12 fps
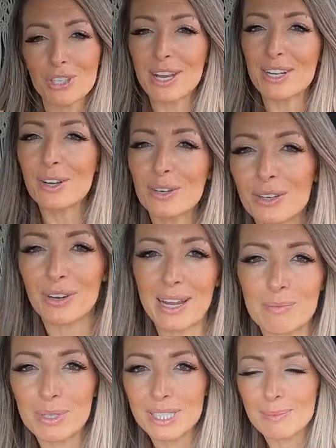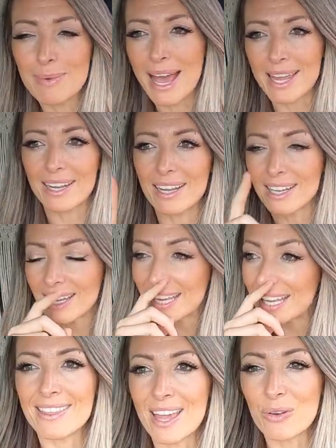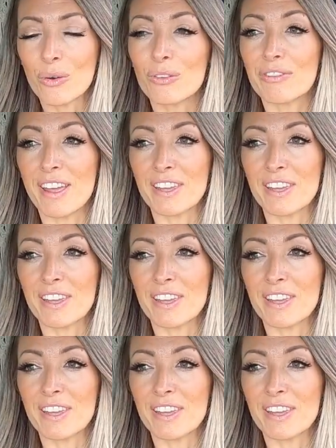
We're trying to go to Grand Prismatic and then Old